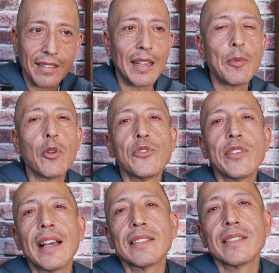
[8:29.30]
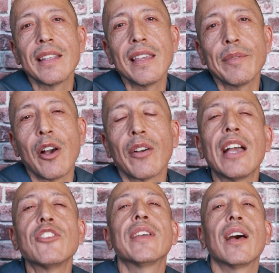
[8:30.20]
Let me know what you guys think. I'll
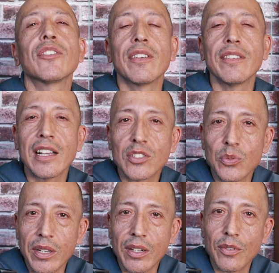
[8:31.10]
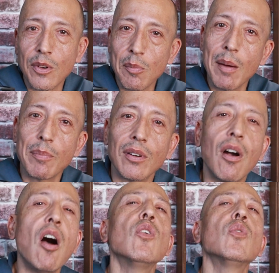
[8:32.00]
catch you guys on the next one. Remember,
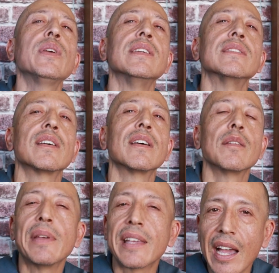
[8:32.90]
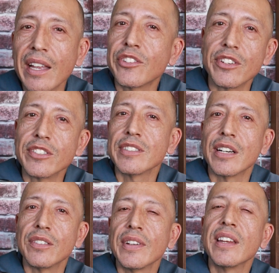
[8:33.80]
always be kind to
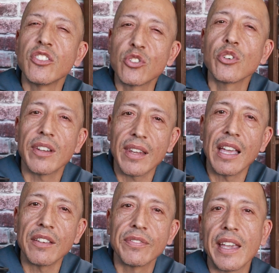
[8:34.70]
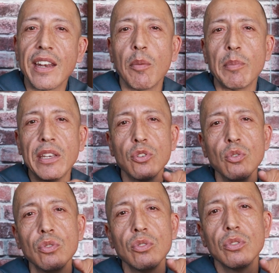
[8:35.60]
yourself and enjoy your life. And I'll meet
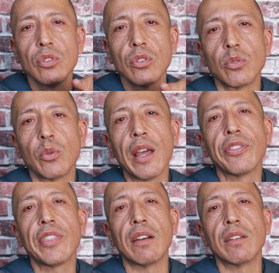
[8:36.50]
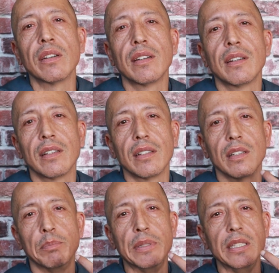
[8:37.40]
you right there.
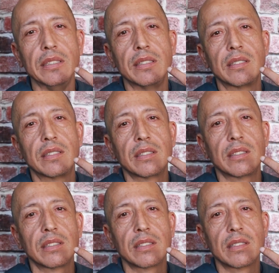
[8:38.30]
Peace.